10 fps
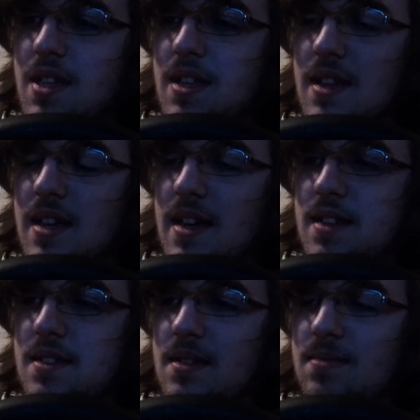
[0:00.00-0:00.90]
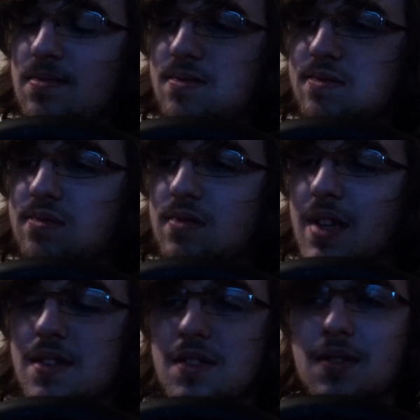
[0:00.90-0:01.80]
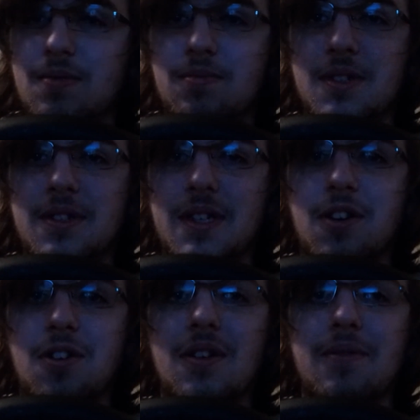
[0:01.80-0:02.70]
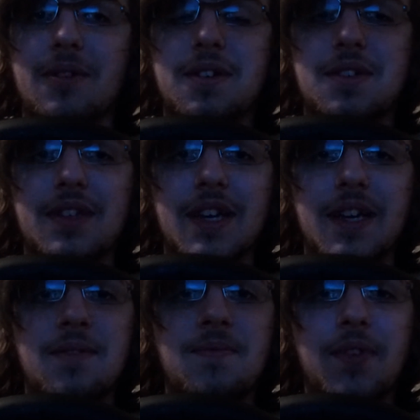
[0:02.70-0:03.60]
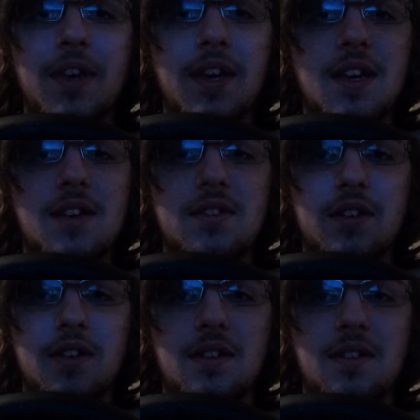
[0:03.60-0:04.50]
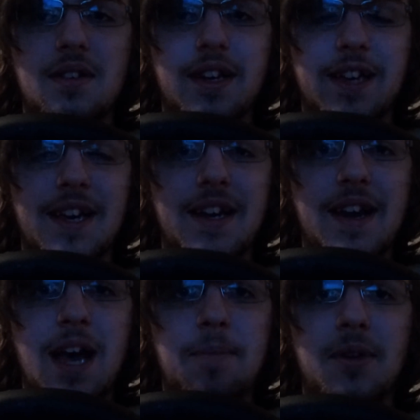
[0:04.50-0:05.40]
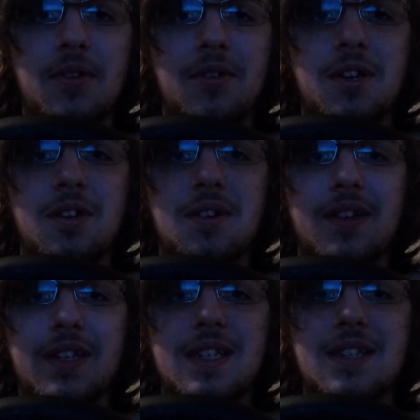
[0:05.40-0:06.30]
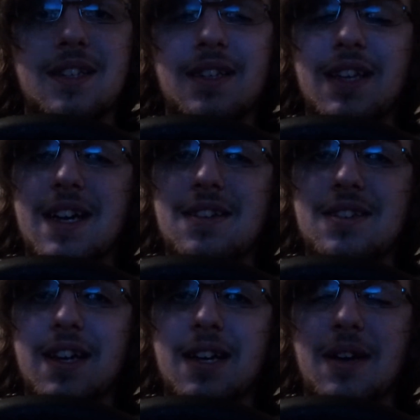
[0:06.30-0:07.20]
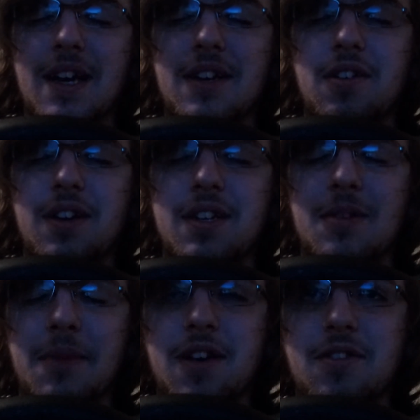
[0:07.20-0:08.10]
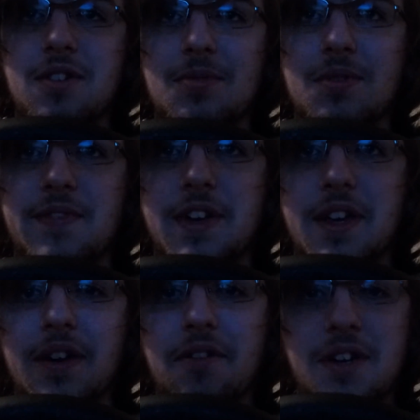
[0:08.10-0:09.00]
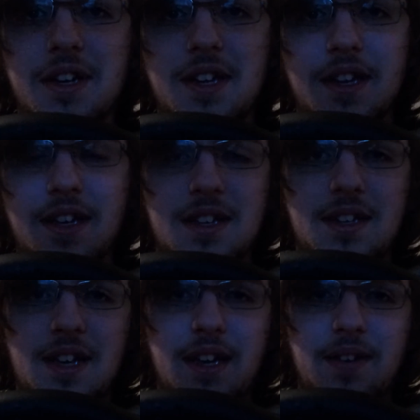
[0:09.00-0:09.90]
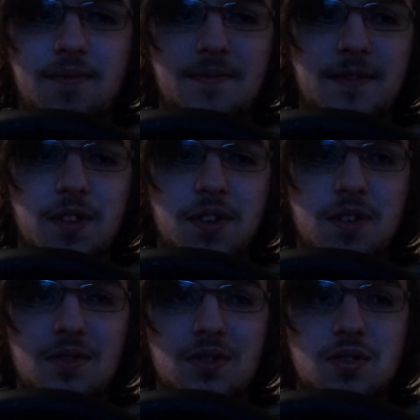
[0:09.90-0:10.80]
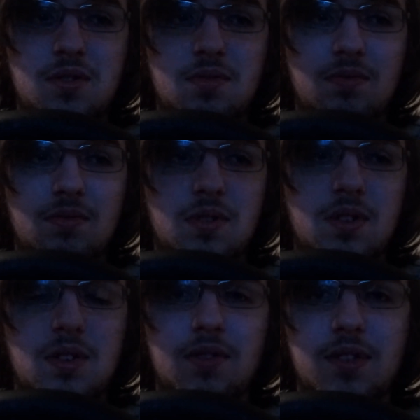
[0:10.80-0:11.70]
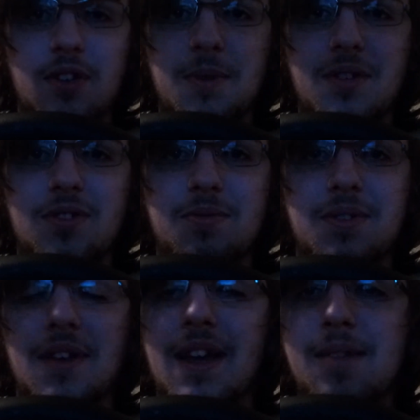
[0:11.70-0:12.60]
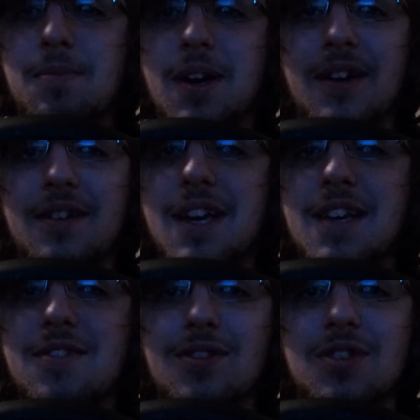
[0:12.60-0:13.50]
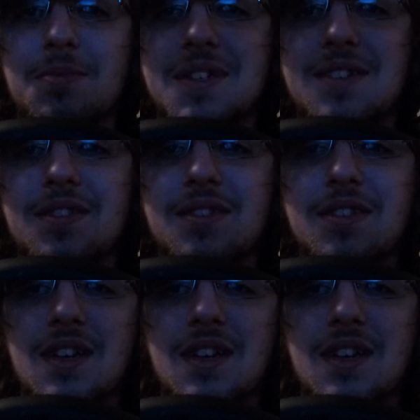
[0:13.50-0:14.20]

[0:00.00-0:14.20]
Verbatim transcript: that's that's really all I wanted to say. So again, Happy New Year, and yes, I I know I didn't make a Christmas video, and for those who celebrate Christmas, Merry Late Christmas,